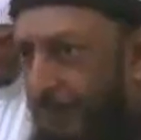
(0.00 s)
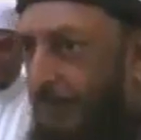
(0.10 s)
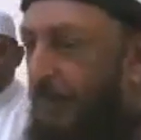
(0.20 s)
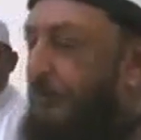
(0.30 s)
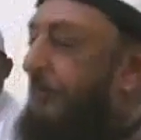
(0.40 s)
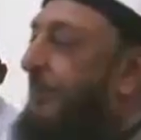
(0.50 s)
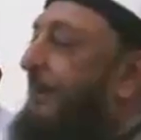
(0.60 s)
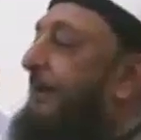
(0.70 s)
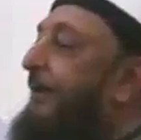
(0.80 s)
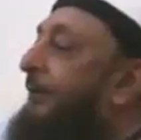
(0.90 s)
Because you
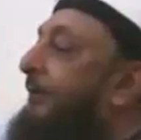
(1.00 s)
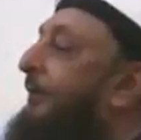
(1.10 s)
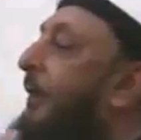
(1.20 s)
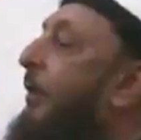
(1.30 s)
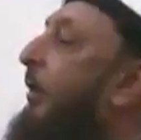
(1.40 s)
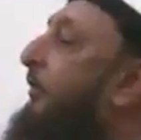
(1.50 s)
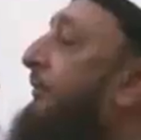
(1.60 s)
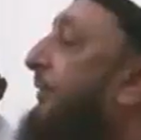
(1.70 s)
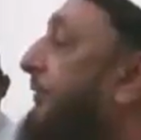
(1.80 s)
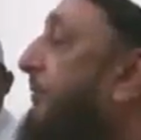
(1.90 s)
get it out of the
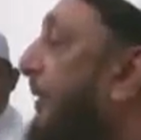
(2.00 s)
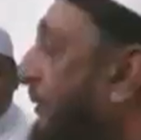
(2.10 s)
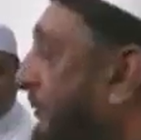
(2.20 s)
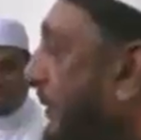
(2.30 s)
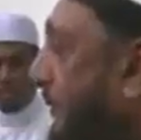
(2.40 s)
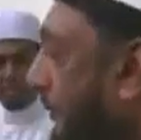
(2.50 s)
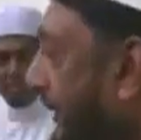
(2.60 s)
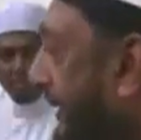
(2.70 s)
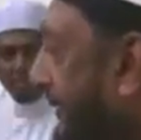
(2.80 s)
horse's mouth, what